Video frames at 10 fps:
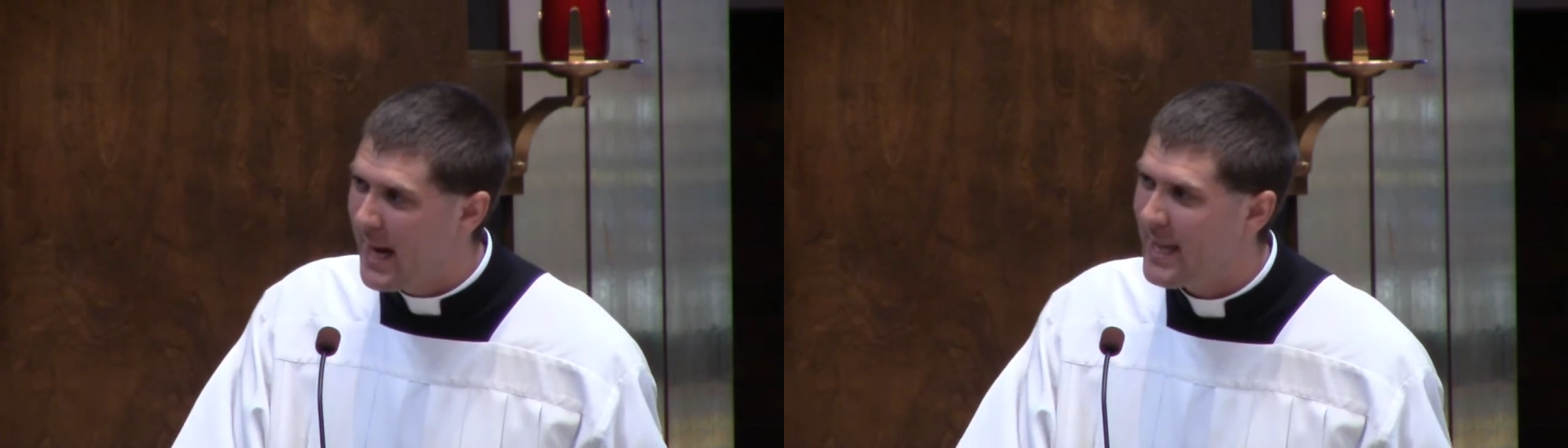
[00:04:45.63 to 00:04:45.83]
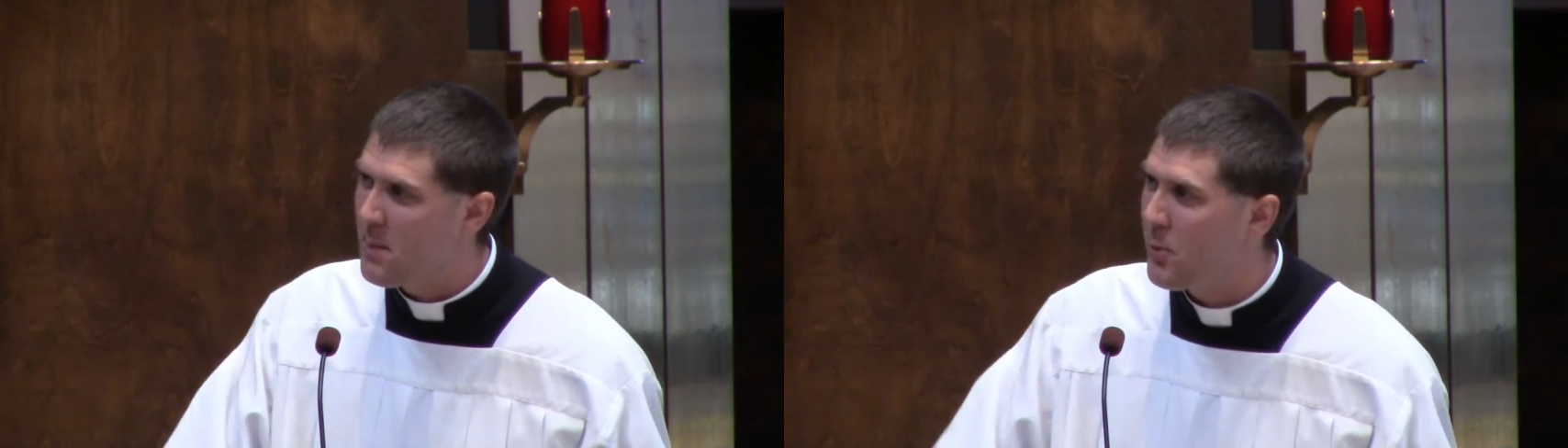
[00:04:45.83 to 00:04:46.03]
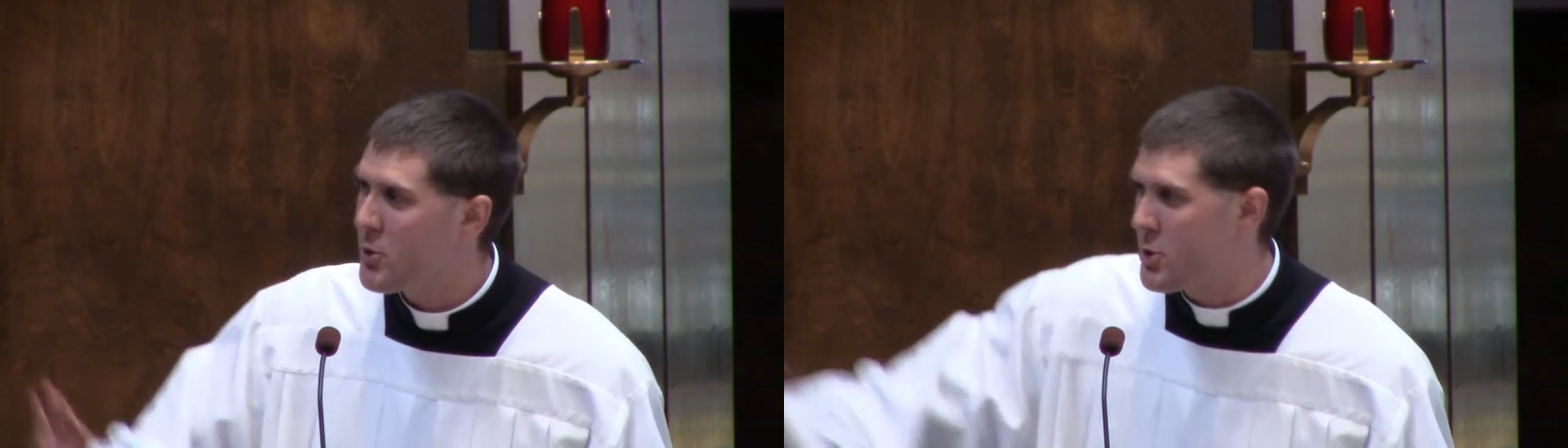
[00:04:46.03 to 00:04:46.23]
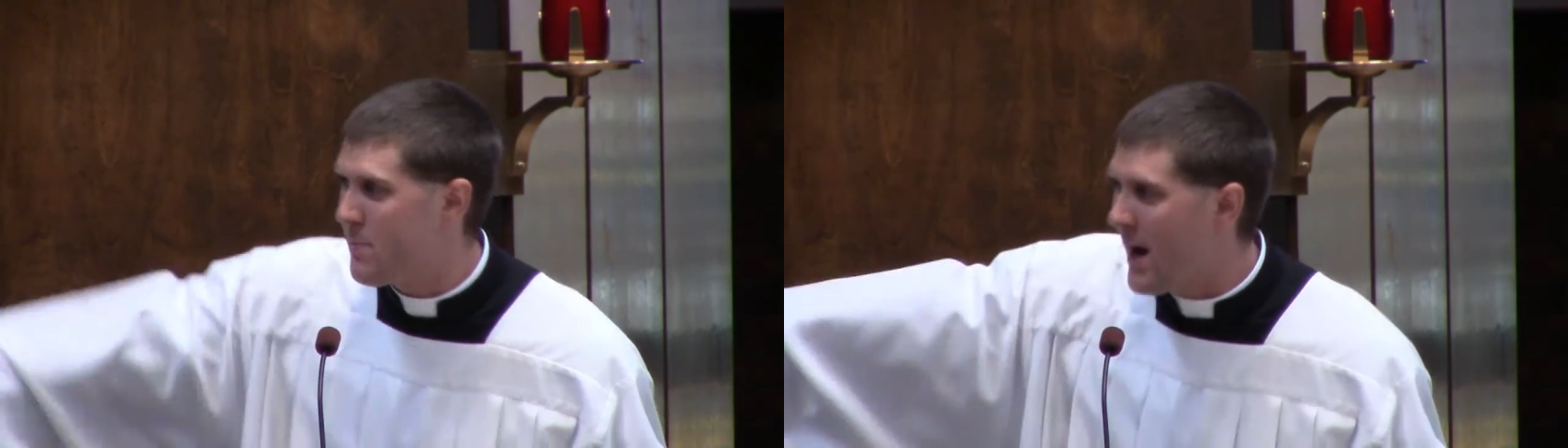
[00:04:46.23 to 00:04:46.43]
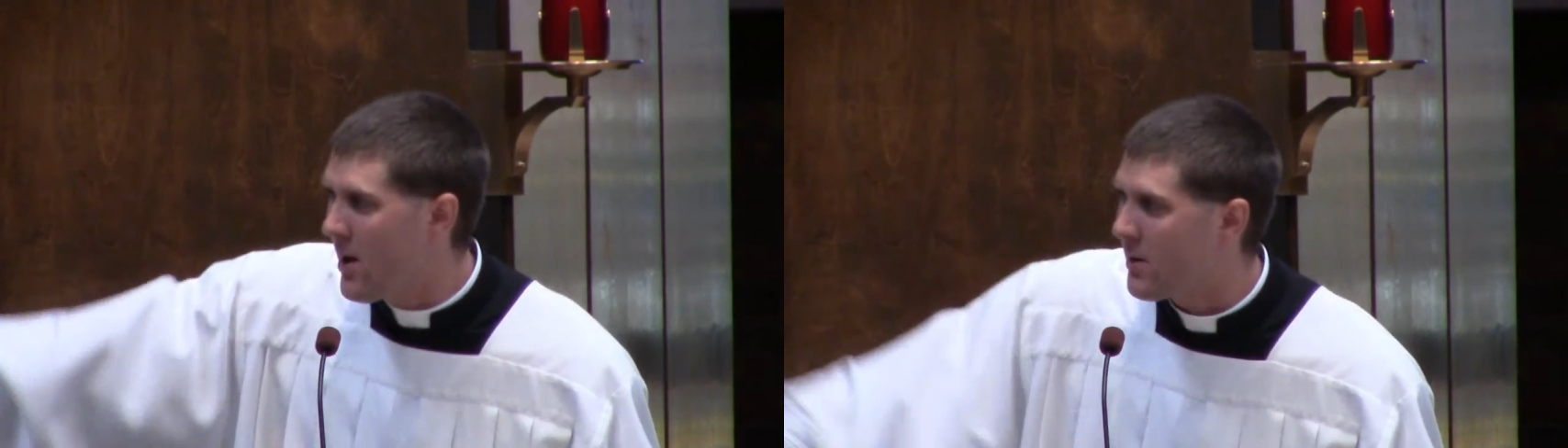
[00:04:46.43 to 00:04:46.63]
and they push
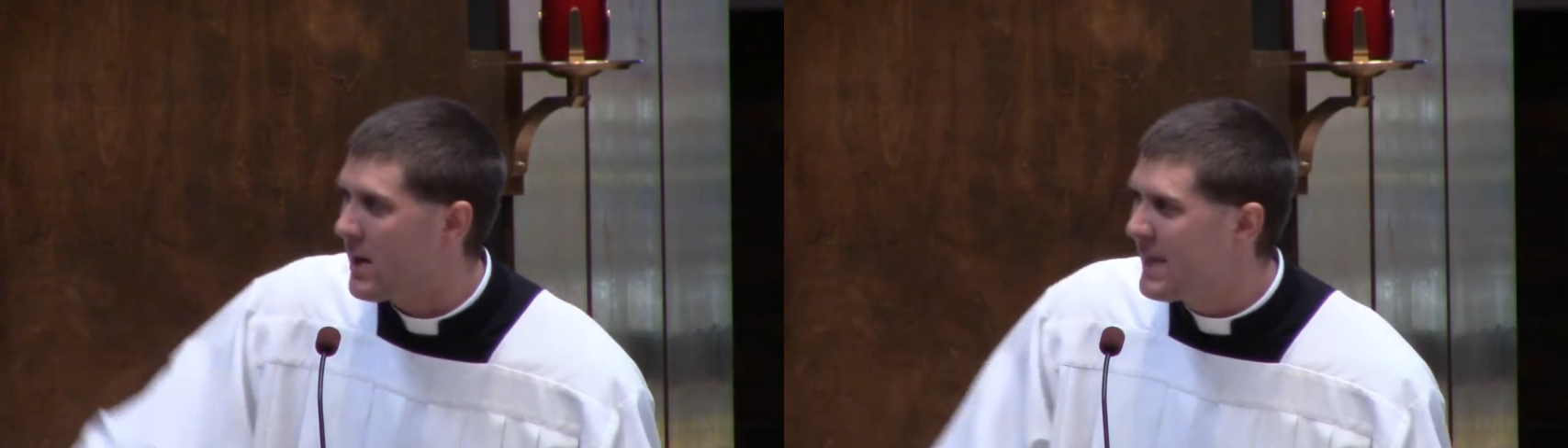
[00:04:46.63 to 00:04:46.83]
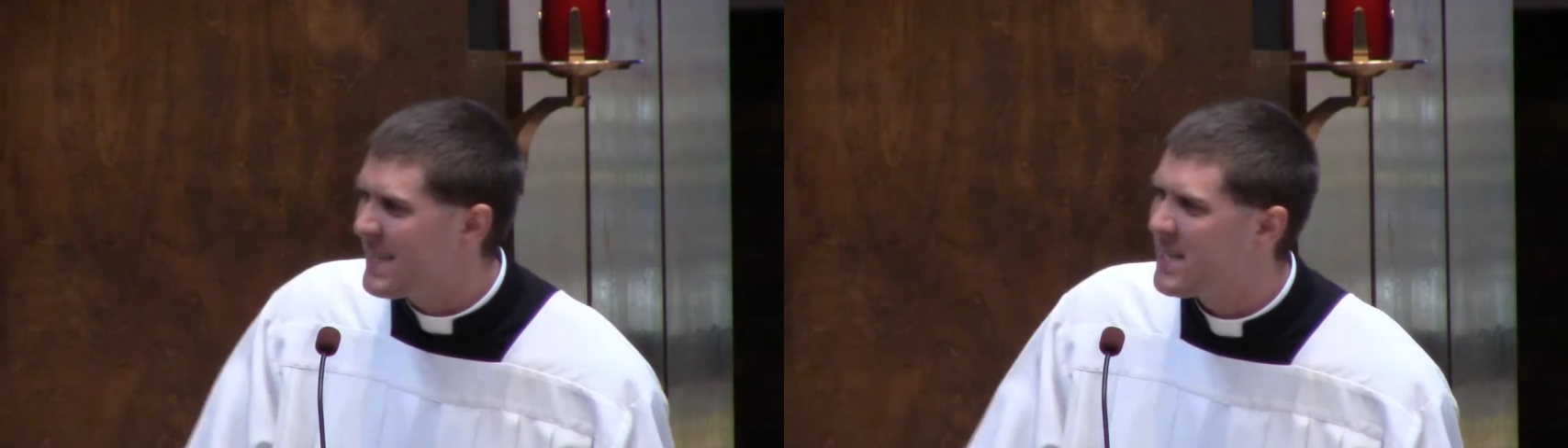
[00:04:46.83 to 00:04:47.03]
him out.